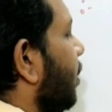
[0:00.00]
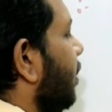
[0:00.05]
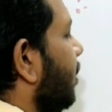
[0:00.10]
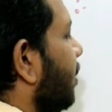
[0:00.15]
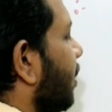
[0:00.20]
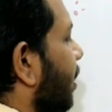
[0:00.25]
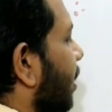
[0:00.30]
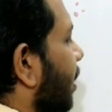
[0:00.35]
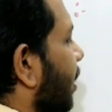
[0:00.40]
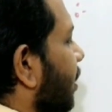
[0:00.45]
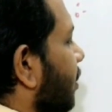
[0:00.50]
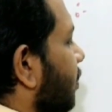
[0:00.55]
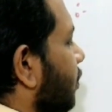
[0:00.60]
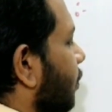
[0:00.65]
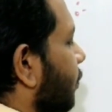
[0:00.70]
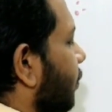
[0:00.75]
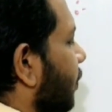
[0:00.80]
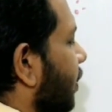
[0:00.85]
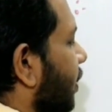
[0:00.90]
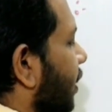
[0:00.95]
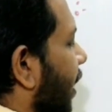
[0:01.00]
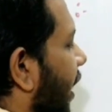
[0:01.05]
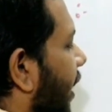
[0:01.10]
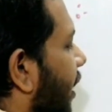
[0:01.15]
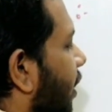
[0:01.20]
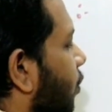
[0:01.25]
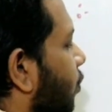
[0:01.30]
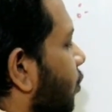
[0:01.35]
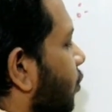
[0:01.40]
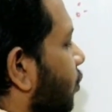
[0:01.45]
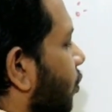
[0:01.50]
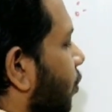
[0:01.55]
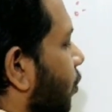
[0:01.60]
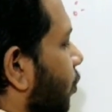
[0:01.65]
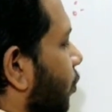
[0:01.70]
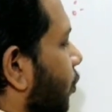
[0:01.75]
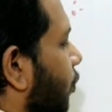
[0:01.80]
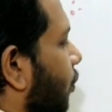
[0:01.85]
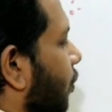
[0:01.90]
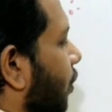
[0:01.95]
in the case of a dilute
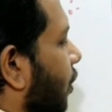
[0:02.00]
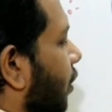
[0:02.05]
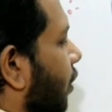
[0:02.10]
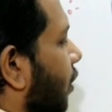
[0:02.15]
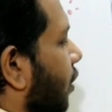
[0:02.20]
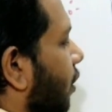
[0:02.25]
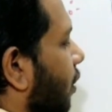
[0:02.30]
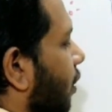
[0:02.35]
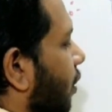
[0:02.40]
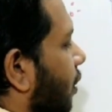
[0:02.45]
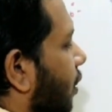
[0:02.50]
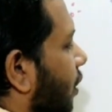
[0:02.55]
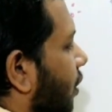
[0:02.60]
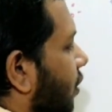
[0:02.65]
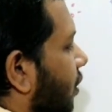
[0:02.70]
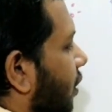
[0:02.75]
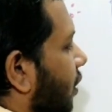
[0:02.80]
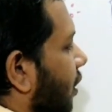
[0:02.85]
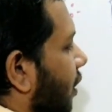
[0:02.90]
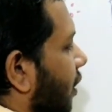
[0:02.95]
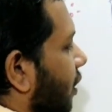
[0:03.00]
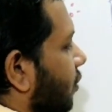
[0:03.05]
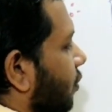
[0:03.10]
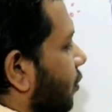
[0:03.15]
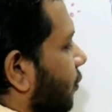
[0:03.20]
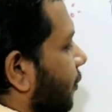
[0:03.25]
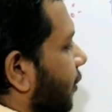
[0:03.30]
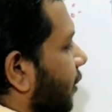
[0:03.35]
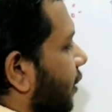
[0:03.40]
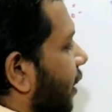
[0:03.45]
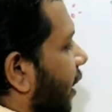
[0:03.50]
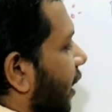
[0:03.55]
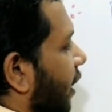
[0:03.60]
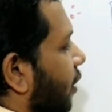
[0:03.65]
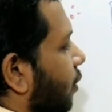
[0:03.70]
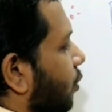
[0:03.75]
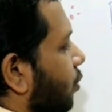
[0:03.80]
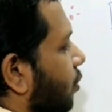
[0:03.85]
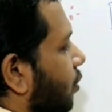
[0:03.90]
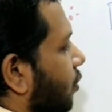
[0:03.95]
solution,
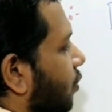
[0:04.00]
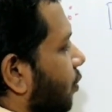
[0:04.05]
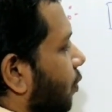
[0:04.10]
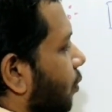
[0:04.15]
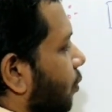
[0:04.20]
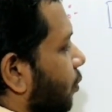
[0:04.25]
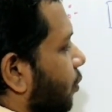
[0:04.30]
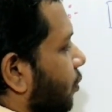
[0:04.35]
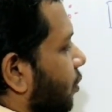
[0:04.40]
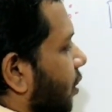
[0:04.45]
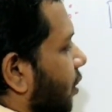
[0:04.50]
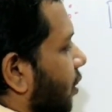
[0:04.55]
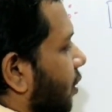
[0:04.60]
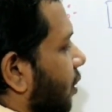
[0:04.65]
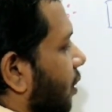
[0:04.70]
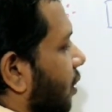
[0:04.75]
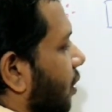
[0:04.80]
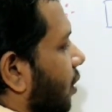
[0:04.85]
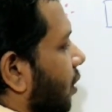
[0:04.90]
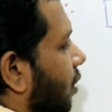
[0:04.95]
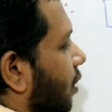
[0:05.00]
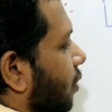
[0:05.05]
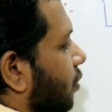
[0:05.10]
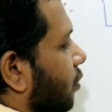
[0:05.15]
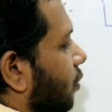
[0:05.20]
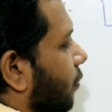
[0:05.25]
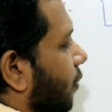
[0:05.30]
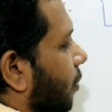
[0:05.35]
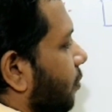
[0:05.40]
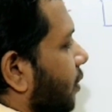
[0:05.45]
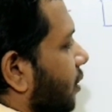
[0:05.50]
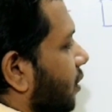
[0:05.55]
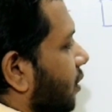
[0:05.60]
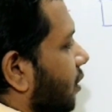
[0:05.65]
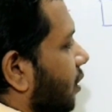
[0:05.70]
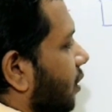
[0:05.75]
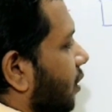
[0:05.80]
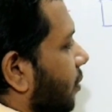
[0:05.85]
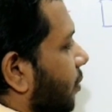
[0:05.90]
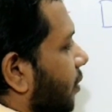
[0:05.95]
so from the
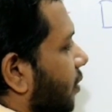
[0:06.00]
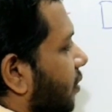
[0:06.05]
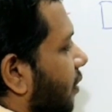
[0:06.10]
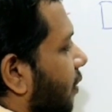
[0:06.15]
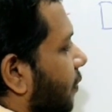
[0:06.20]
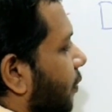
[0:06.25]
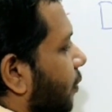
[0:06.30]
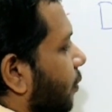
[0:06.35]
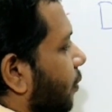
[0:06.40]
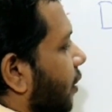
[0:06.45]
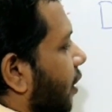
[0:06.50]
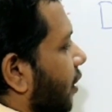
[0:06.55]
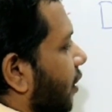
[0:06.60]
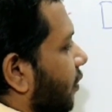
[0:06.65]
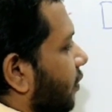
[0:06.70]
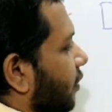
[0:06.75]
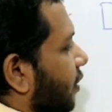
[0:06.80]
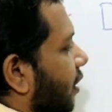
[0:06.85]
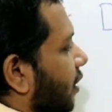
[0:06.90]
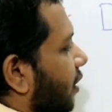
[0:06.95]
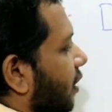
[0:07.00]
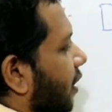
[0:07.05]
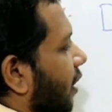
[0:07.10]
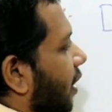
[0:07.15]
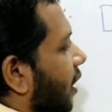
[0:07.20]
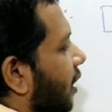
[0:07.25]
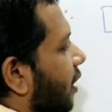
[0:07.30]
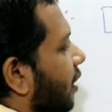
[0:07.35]
term itself you could understand,